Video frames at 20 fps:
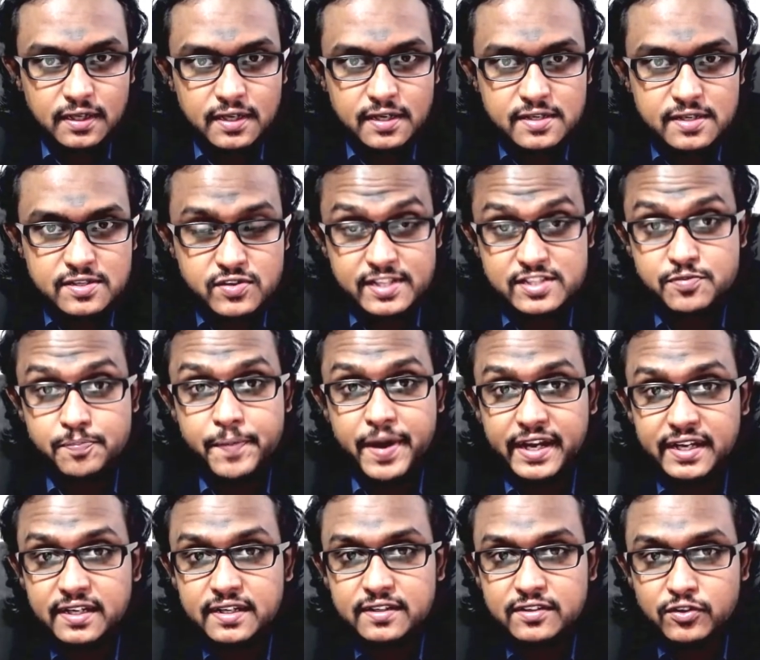So it's
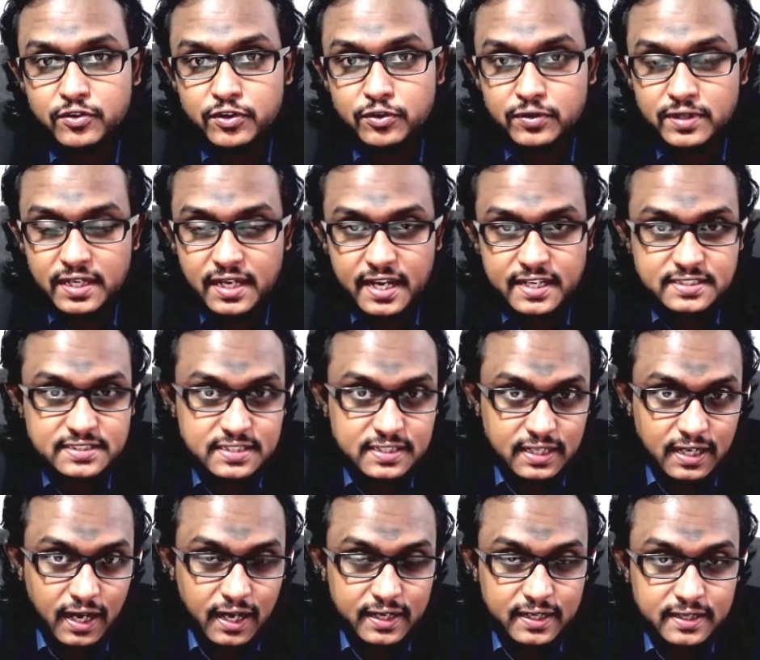better to utilize the
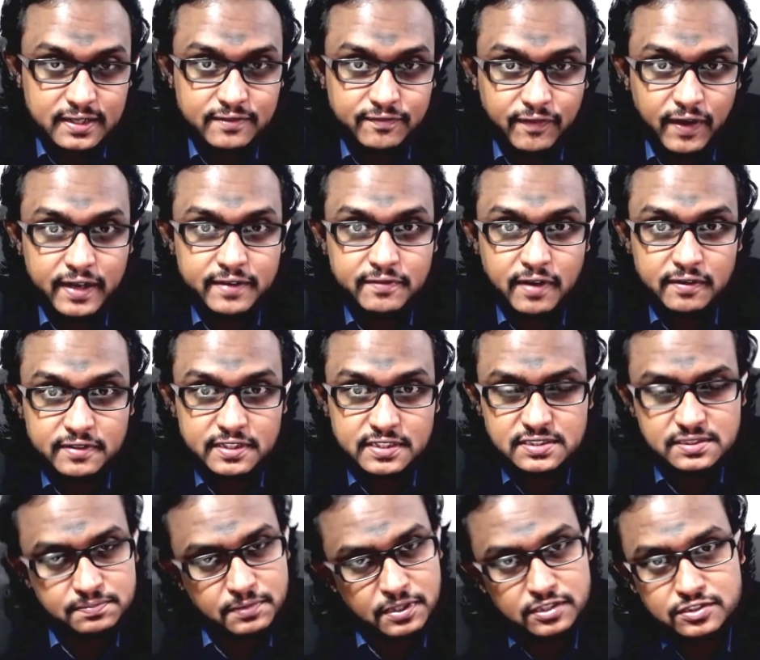current 5 hours,
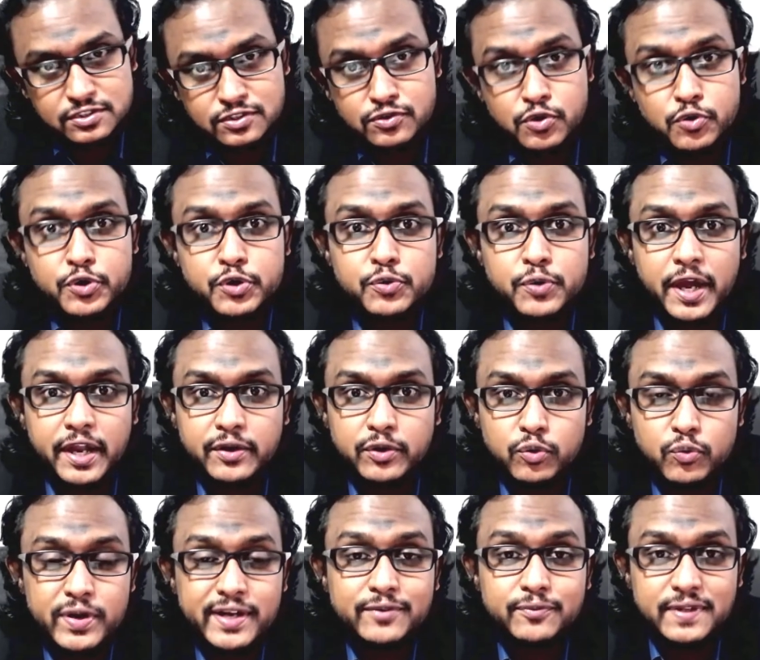because you can do
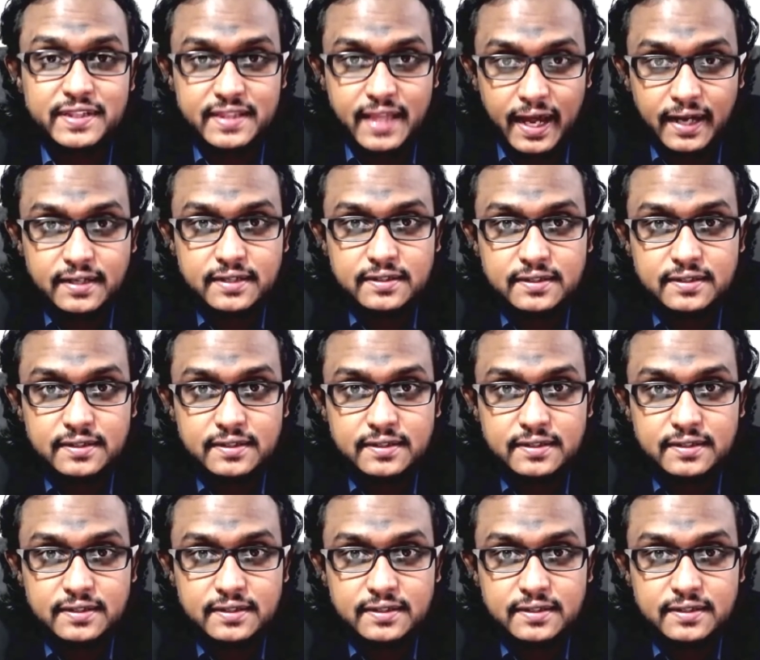it with that,